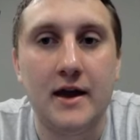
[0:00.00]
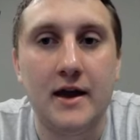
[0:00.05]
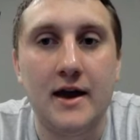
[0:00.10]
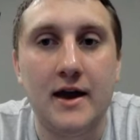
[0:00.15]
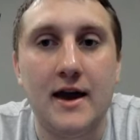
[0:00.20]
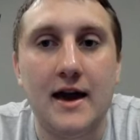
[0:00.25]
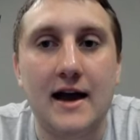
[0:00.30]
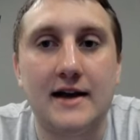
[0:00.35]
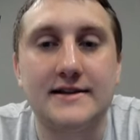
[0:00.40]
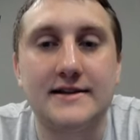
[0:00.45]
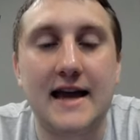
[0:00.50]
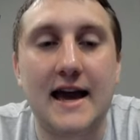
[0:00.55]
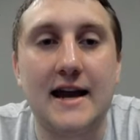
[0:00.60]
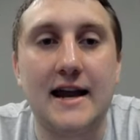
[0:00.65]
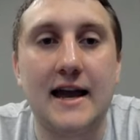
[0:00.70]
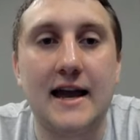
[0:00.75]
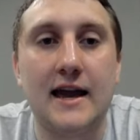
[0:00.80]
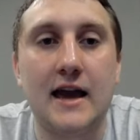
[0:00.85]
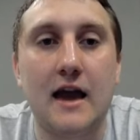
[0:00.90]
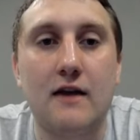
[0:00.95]
has had
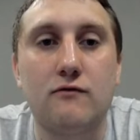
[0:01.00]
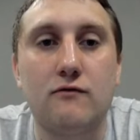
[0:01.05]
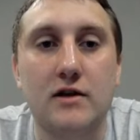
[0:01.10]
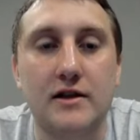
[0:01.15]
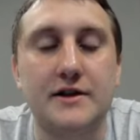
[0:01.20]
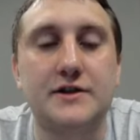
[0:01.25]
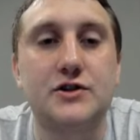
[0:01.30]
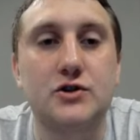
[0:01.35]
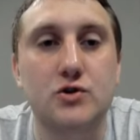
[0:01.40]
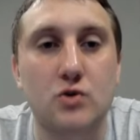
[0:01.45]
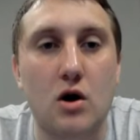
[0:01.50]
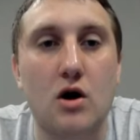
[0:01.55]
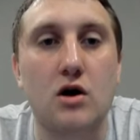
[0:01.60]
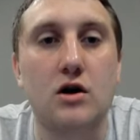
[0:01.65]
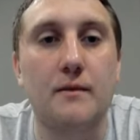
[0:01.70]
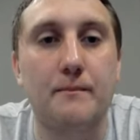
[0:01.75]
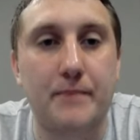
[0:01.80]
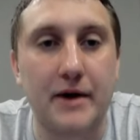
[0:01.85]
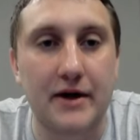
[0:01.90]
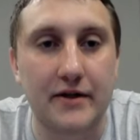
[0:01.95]
a really
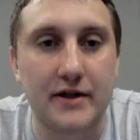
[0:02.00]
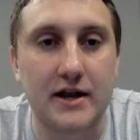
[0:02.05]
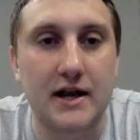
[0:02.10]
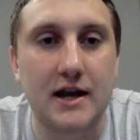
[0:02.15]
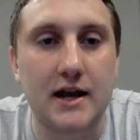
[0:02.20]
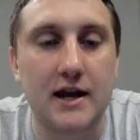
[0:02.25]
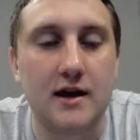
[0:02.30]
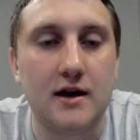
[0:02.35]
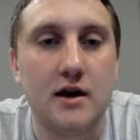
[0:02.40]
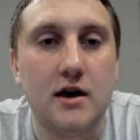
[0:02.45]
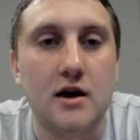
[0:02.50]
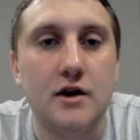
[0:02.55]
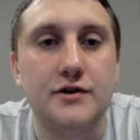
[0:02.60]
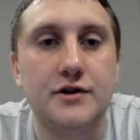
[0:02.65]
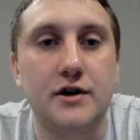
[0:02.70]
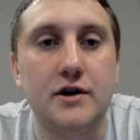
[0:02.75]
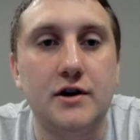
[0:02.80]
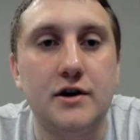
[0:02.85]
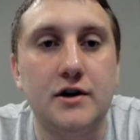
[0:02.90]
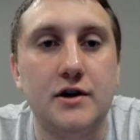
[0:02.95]
strong ability
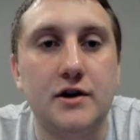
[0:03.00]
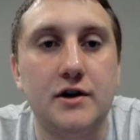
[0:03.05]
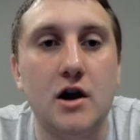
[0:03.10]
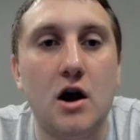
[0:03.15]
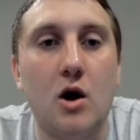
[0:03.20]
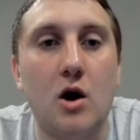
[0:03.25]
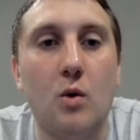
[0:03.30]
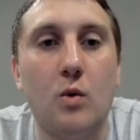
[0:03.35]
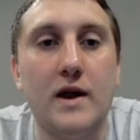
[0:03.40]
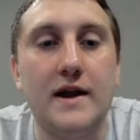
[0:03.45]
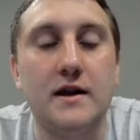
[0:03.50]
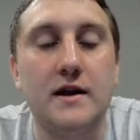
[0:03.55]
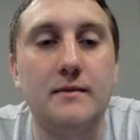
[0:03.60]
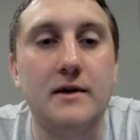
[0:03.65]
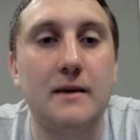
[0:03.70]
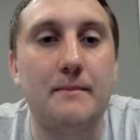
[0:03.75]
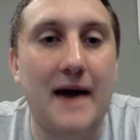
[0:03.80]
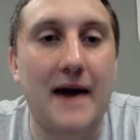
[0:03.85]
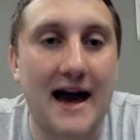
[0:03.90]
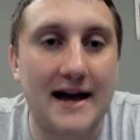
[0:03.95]
to know when to be a
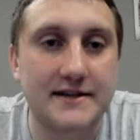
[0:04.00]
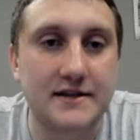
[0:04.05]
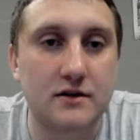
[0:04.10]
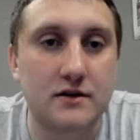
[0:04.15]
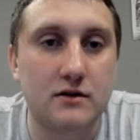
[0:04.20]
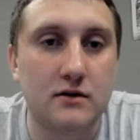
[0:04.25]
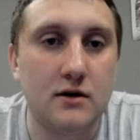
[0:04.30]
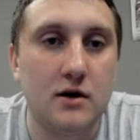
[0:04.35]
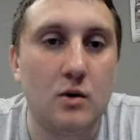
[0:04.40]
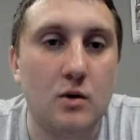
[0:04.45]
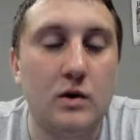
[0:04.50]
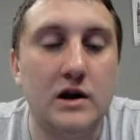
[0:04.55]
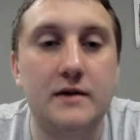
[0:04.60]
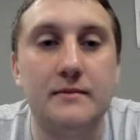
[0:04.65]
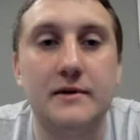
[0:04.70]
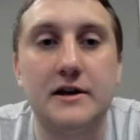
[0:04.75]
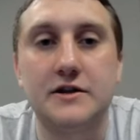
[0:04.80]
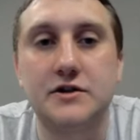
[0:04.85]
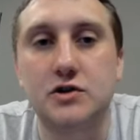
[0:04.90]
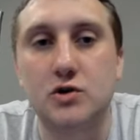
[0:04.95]
passer, when to
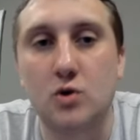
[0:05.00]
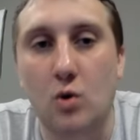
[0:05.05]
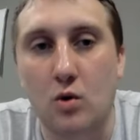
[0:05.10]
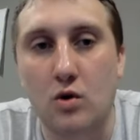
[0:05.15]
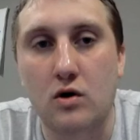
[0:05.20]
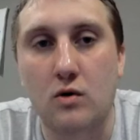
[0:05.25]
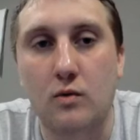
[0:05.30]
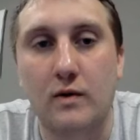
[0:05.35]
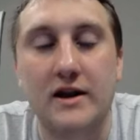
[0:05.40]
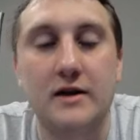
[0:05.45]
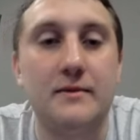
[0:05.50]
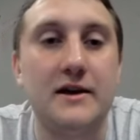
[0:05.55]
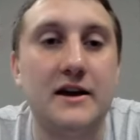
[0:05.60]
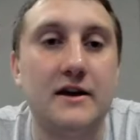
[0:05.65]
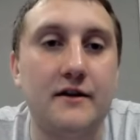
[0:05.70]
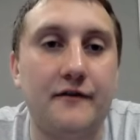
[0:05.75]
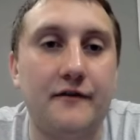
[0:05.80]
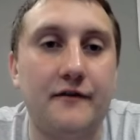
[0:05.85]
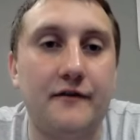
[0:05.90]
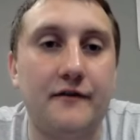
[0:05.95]
be a scorer, when to
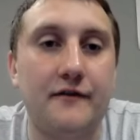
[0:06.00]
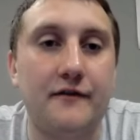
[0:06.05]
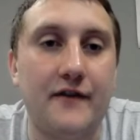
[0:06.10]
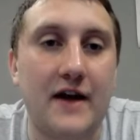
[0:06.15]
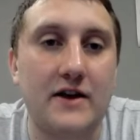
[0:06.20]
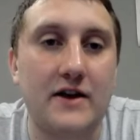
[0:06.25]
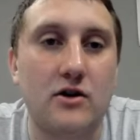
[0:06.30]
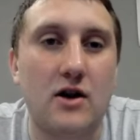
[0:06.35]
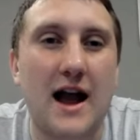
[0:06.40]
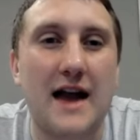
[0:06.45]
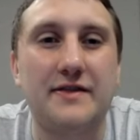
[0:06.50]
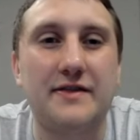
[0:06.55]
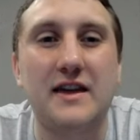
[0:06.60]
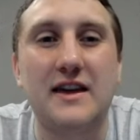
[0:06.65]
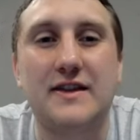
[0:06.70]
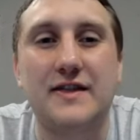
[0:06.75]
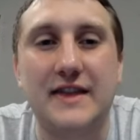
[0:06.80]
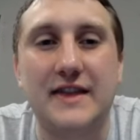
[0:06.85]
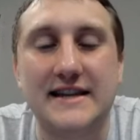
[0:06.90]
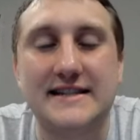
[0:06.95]
be a defender. I think
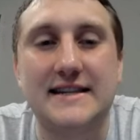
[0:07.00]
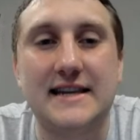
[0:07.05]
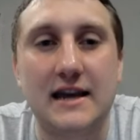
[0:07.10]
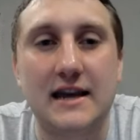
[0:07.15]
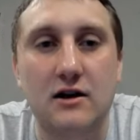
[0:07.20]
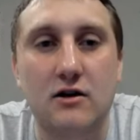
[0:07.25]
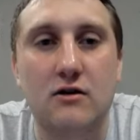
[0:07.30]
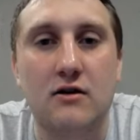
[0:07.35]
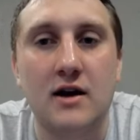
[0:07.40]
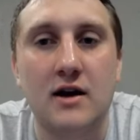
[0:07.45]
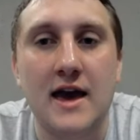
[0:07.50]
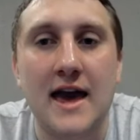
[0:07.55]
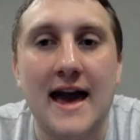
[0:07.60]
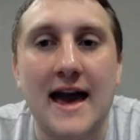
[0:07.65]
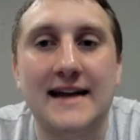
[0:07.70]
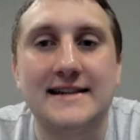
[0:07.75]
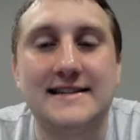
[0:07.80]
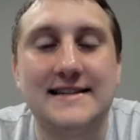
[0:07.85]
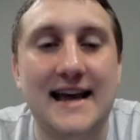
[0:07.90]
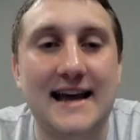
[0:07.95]
this year
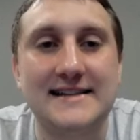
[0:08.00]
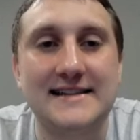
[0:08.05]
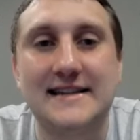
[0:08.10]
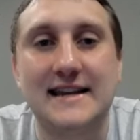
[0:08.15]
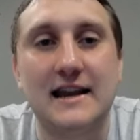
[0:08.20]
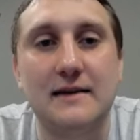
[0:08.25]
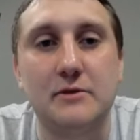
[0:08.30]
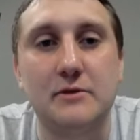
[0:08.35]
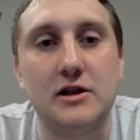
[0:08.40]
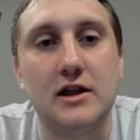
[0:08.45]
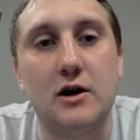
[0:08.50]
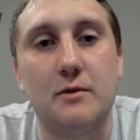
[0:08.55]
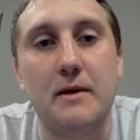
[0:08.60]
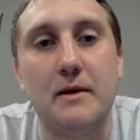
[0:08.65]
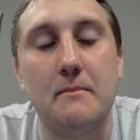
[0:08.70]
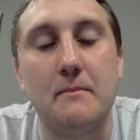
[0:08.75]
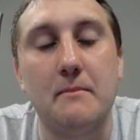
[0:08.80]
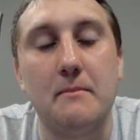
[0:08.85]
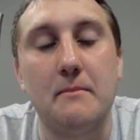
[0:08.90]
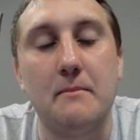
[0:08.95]
has tested him a
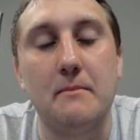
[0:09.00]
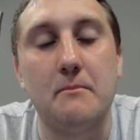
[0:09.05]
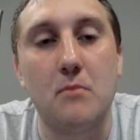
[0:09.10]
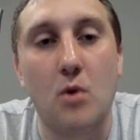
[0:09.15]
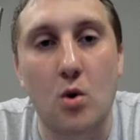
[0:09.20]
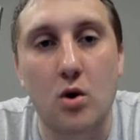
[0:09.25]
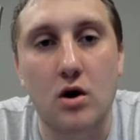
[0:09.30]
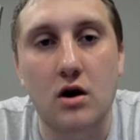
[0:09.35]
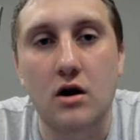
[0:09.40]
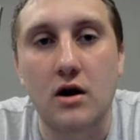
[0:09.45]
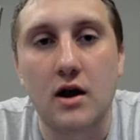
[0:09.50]
little bit more,